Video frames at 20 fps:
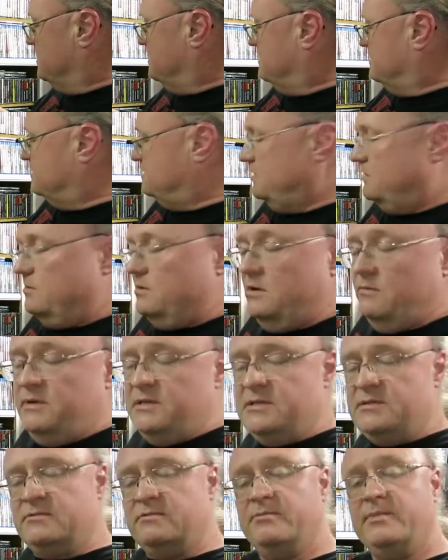So I
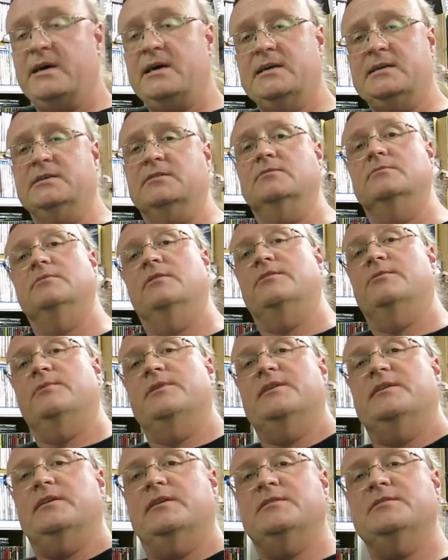went to a market on the
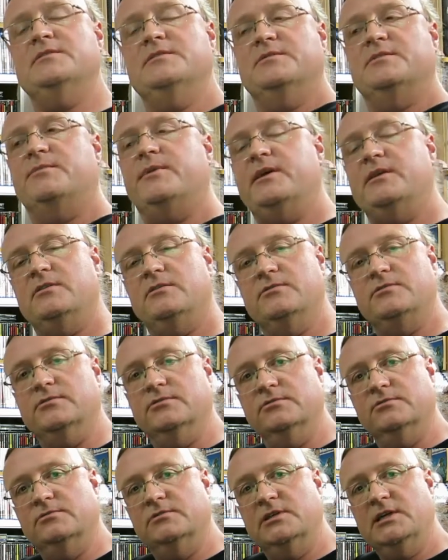weekend, my
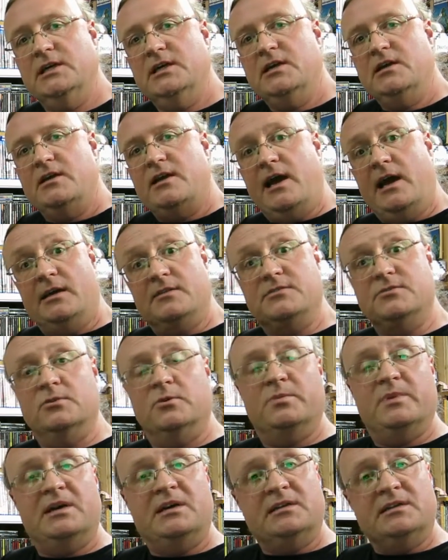local outdoor
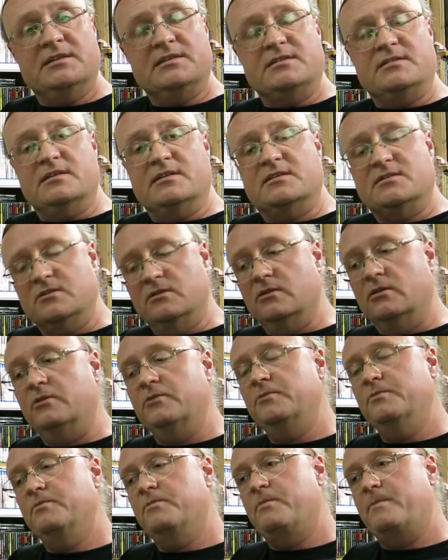markets, they're still
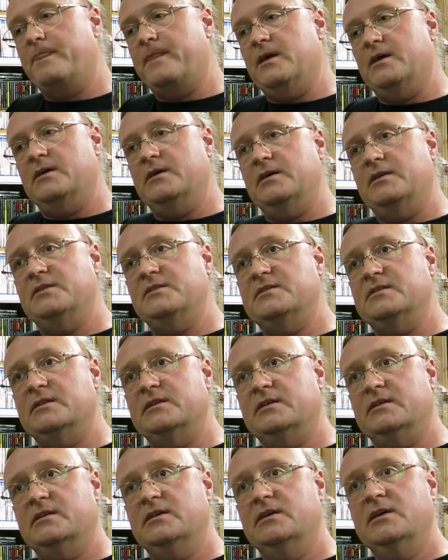on,
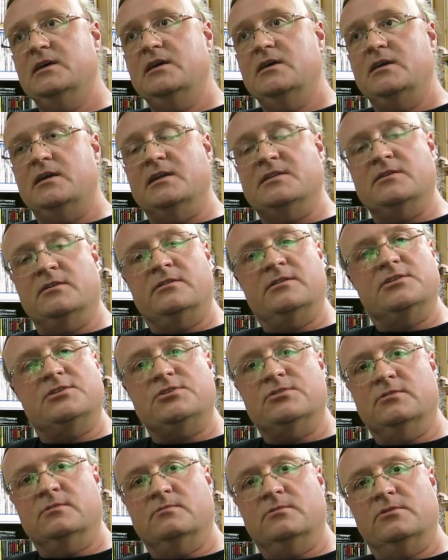and it's only a
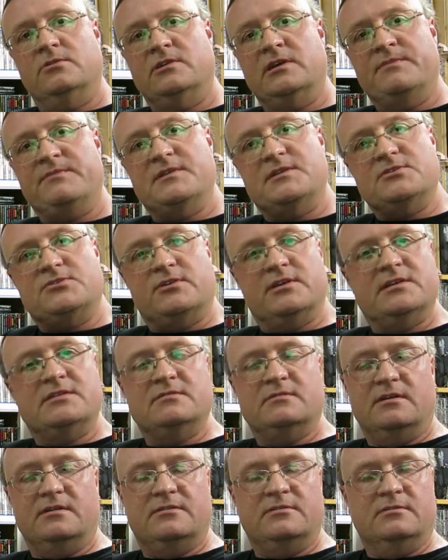short walk up the street.
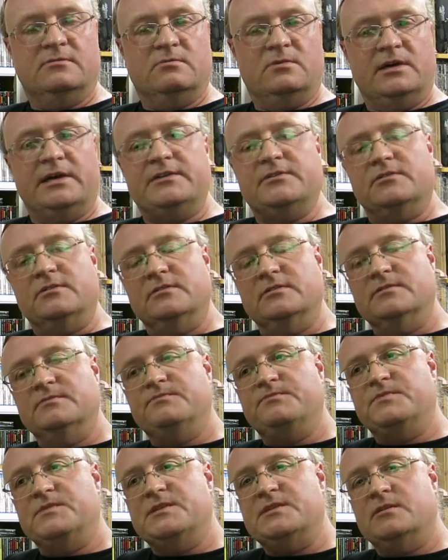I thought, why not?
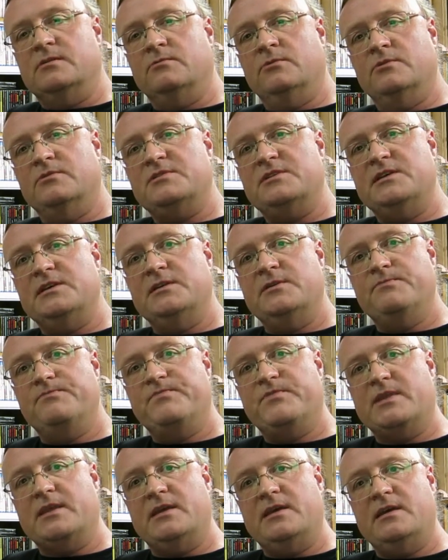So I walked in
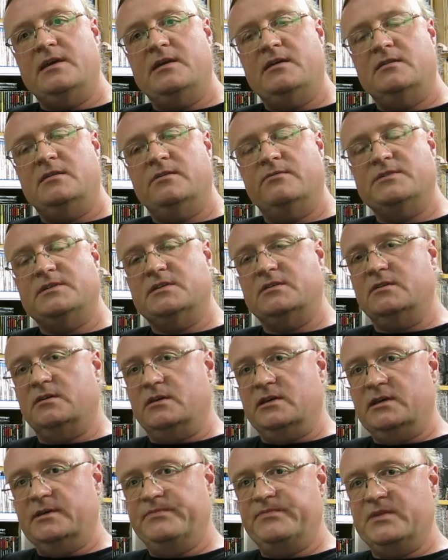and there was a
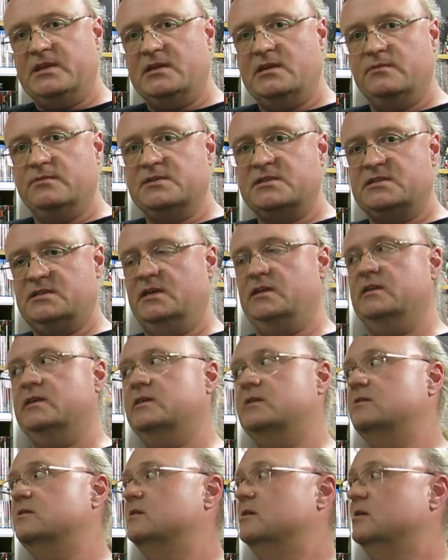guy. He was selling